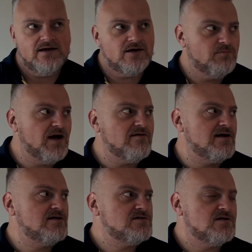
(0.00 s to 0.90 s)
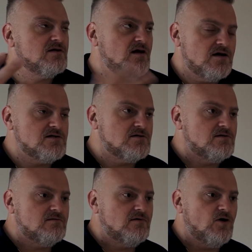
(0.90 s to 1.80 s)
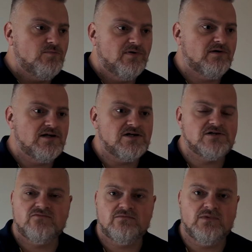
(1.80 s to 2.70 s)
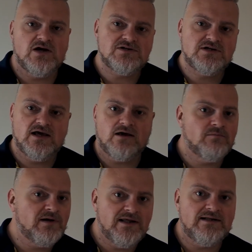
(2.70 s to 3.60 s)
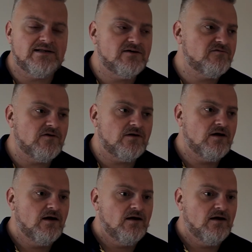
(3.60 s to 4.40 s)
Comparing it to the last open edition from last year, completely different.